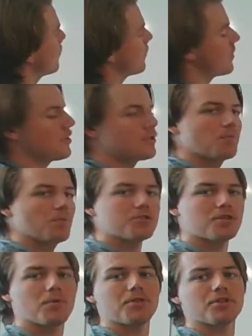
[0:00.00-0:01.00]
first, we'll
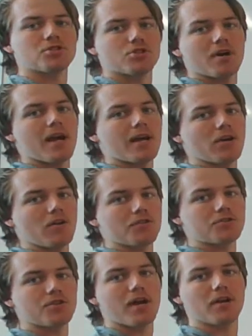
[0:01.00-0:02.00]
start with the triangle.
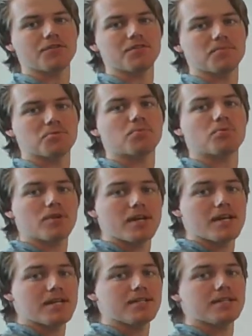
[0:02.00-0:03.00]
Triangle seems pretty
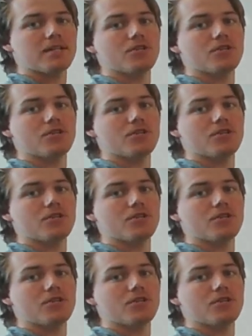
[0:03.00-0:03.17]
easy to